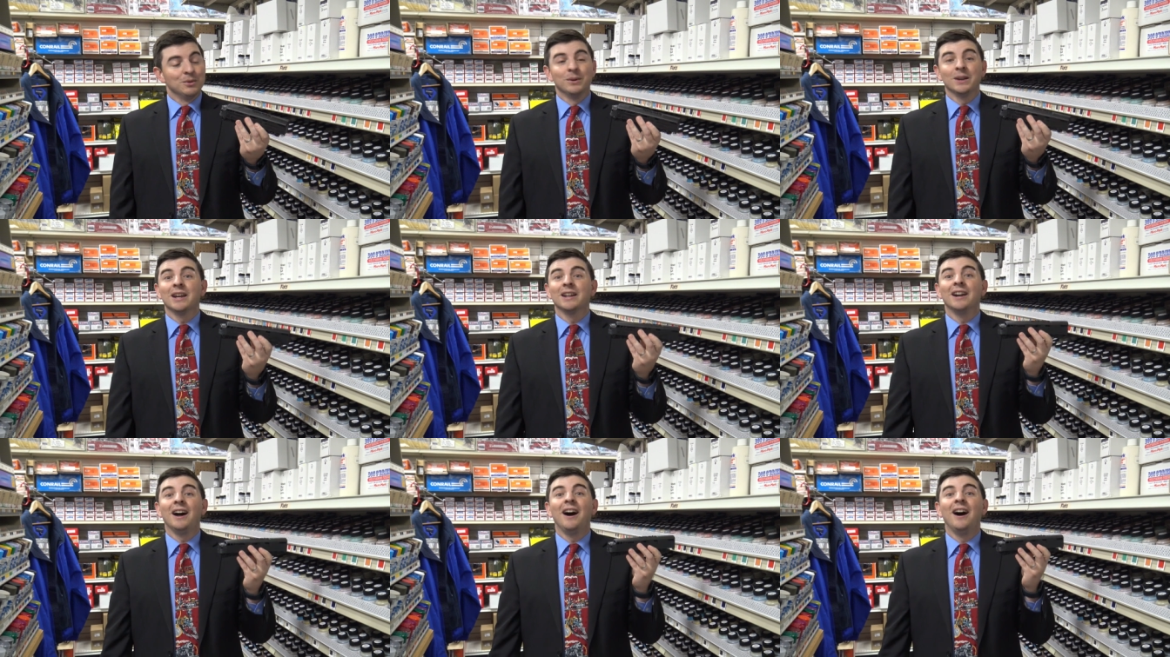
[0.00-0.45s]
we
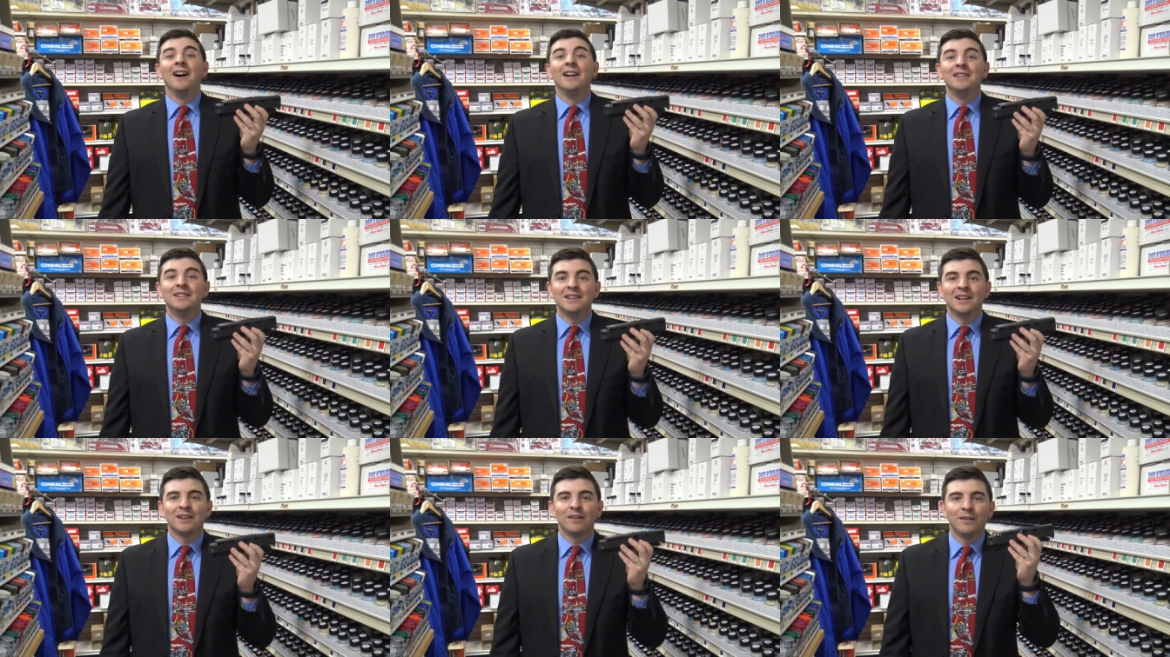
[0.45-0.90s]
got an
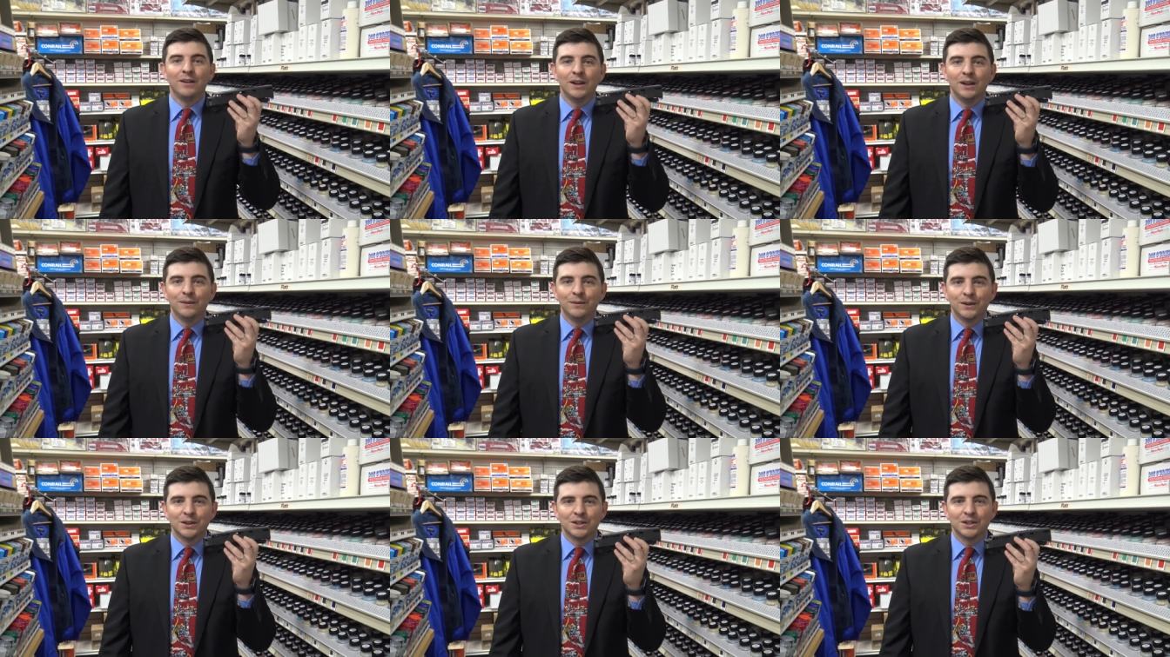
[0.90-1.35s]

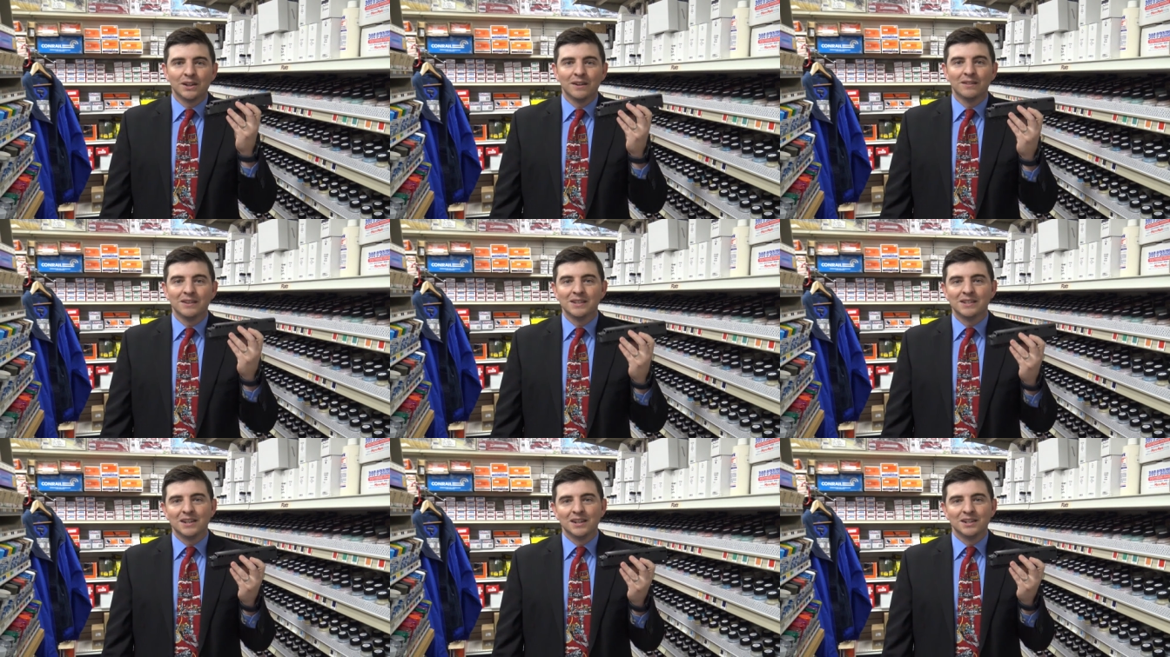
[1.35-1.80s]
undecorated version of
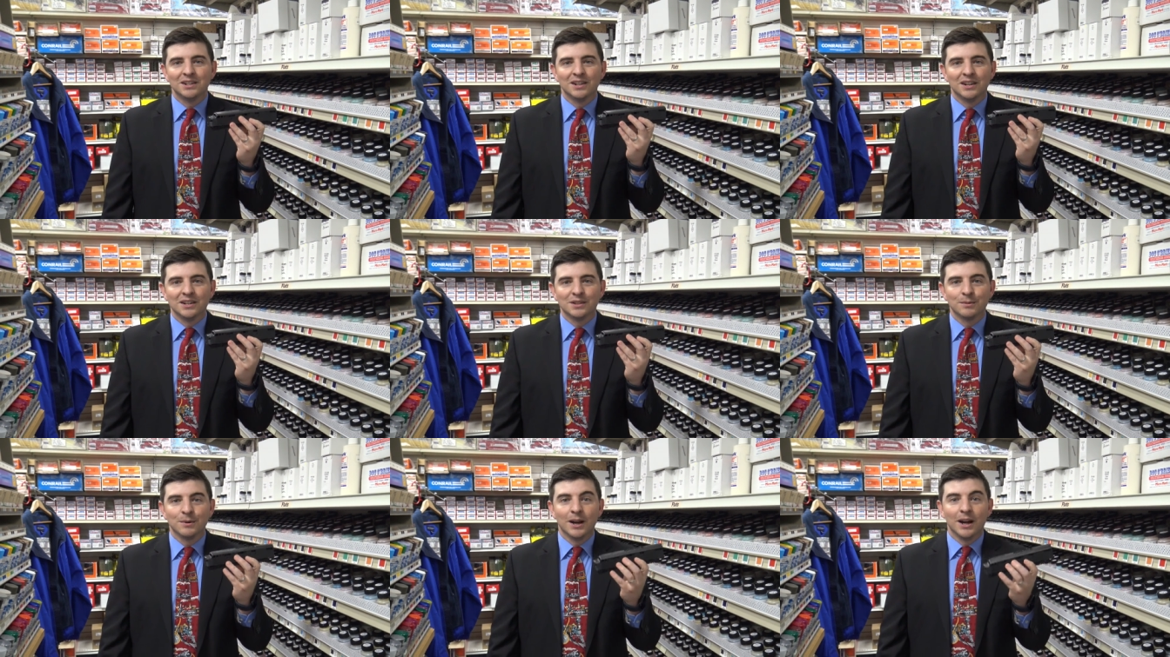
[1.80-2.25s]
this engine
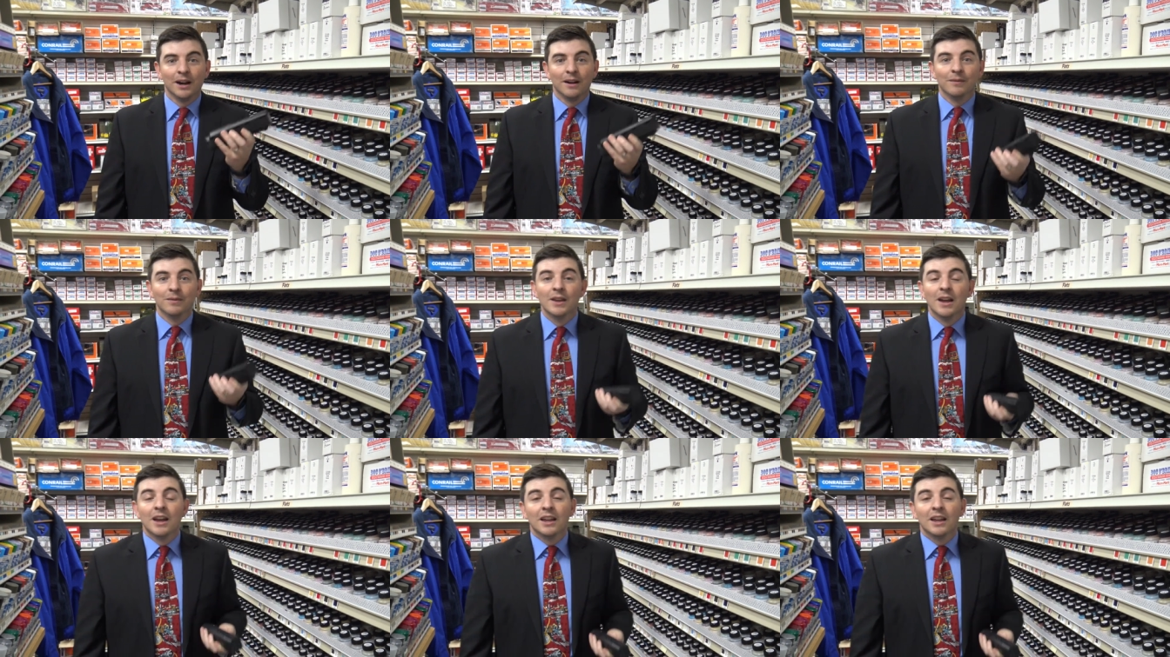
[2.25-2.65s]
as well.